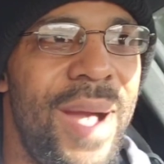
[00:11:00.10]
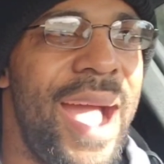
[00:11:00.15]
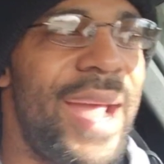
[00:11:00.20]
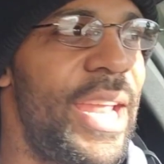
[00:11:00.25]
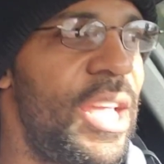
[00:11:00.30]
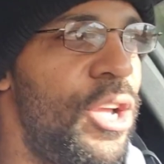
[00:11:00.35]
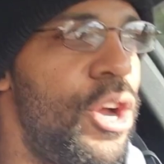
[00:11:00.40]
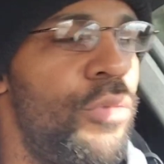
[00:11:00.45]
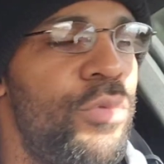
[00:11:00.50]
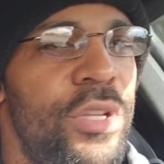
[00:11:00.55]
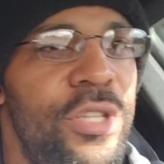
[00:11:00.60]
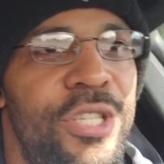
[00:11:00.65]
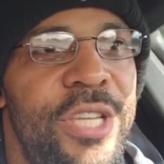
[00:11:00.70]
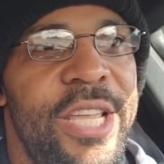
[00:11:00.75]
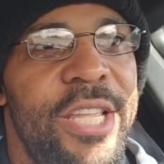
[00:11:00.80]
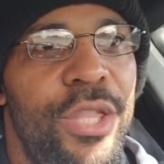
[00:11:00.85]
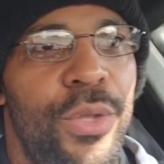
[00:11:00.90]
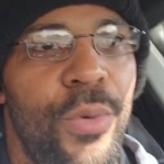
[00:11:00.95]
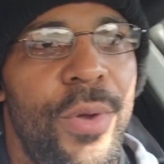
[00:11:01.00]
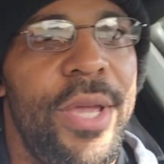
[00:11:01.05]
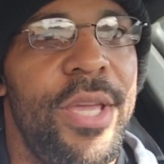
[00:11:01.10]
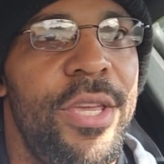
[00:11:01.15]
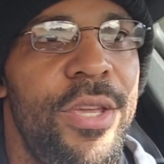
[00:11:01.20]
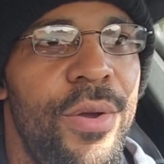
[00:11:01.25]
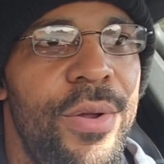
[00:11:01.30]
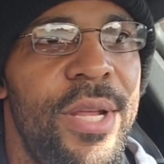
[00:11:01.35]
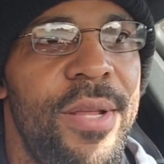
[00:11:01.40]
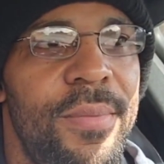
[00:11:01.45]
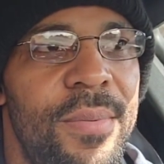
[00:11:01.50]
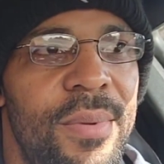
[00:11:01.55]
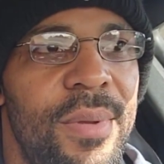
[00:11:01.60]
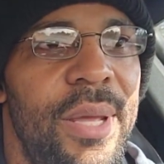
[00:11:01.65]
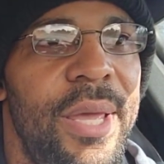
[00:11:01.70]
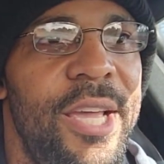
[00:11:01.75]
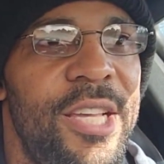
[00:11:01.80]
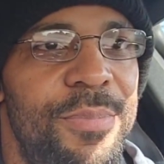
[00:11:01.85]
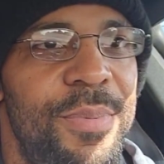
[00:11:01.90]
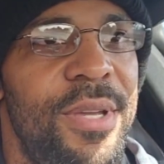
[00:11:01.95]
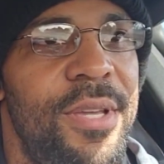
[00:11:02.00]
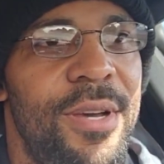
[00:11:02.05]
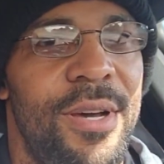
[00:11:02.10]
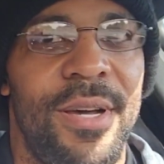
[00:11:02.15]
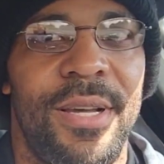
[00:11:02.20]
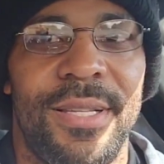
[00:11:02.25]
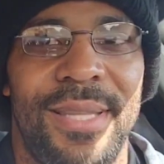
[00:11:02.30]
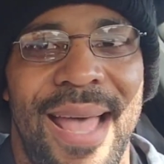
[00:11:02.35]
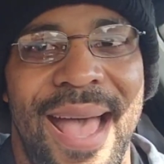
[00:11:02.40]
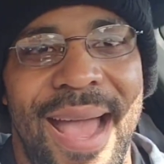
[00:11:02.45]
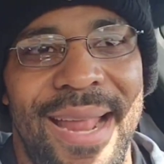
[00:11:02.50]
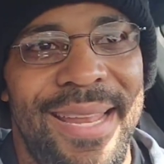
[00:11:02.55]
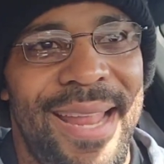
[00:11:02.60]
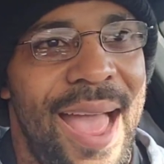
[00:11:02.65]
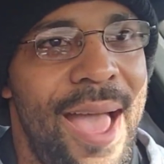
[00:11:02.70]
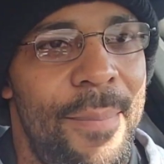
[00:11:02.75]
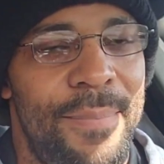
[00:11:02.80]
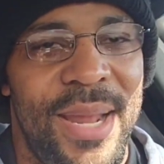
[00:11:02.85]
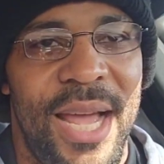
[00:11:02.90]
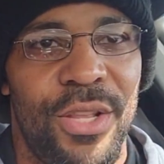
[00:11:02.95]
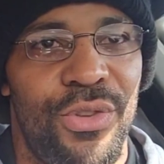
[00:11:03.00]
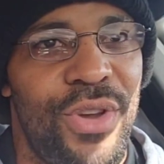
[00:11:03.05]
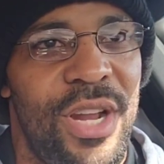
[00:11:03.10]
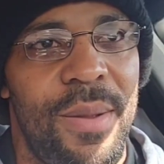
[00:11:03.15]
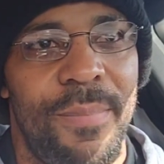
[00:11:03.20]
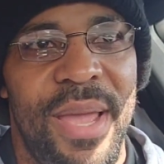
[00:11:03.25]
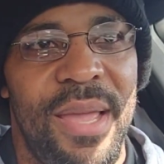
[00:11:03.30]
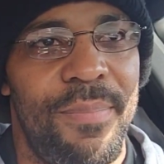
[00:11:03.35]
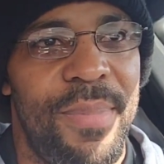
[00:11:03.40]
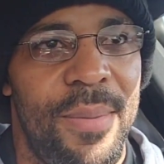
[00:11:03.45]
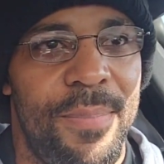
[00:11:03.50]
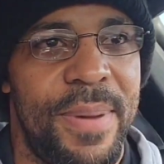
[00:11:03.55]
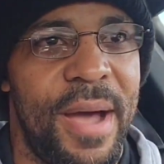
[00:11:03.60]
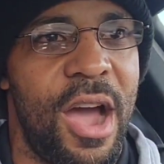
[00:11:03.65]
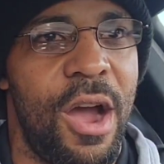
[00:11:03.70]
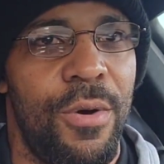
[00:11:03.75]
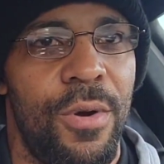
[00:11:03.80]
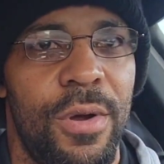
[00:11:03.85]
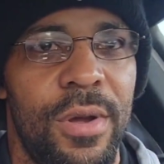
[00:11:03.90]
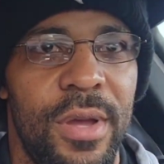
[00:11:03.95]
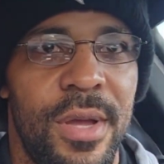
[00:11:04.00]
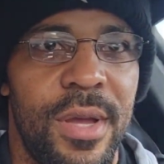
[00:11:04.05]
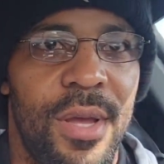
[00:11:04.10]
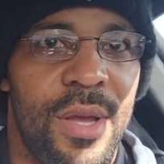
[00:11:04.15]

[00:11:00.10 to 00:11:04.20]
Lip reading: why I didn't go to G3 unit is because I'm not trying to make big power.